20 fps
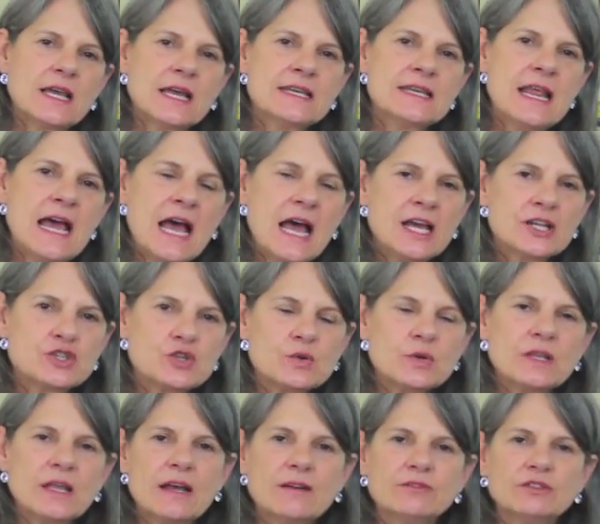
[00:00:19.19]
a
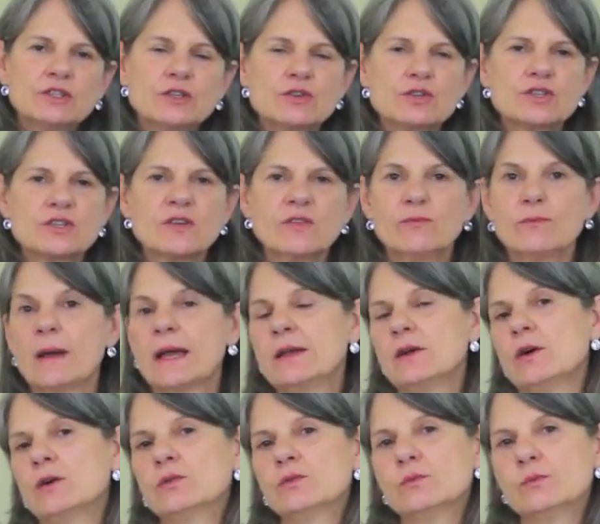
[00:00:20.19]
natural evolution of
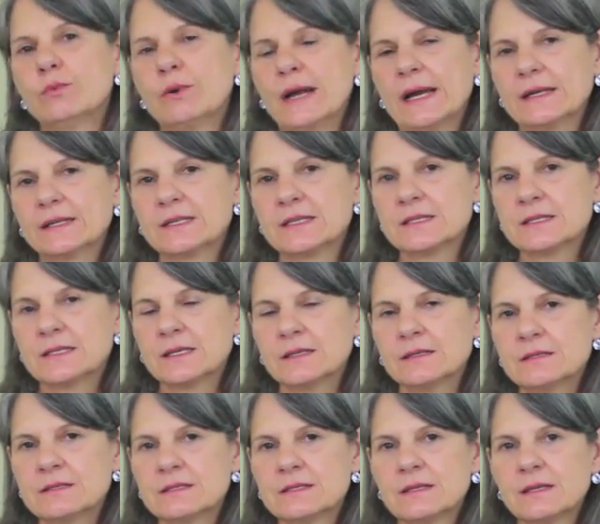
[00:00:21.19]
my own
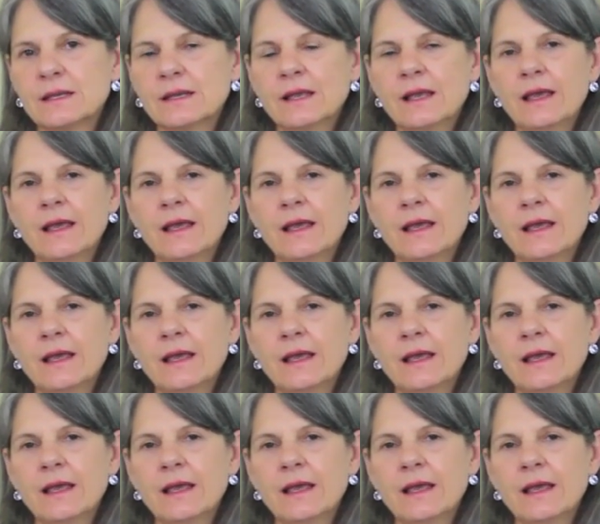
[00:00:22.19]
practices,